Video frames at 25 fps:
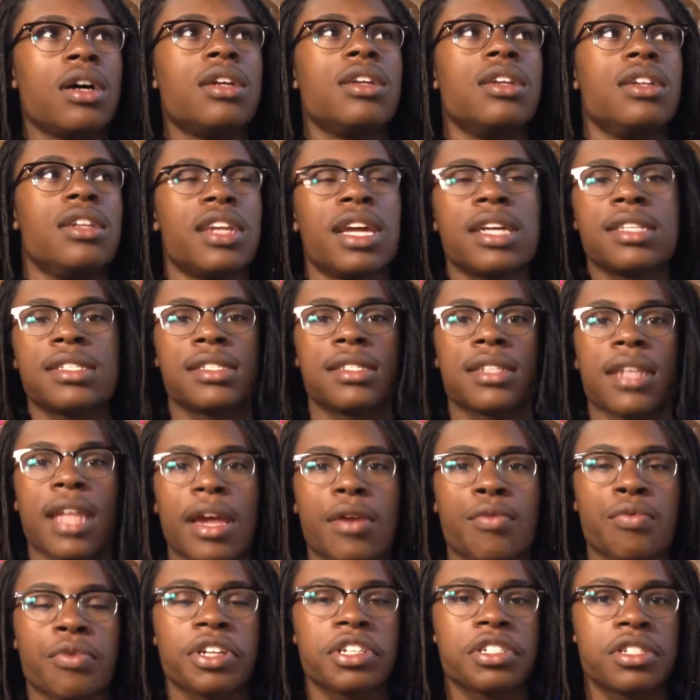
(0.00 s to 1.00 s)
nuts
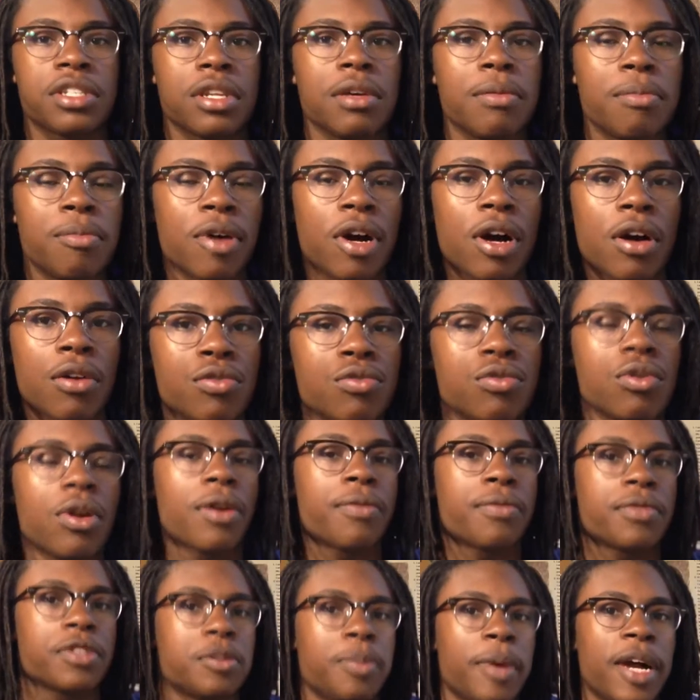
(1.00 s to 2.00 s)
like Rush Limbaugh who
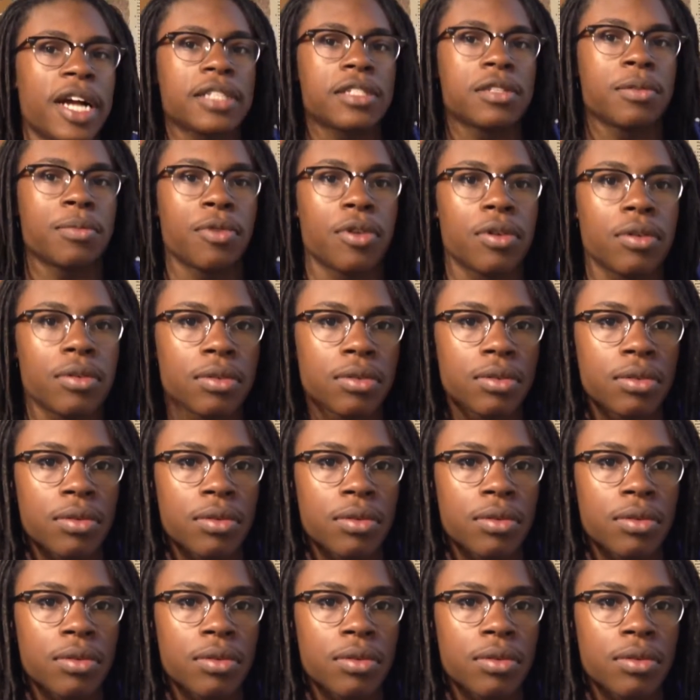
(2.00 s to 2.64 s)
are responsible.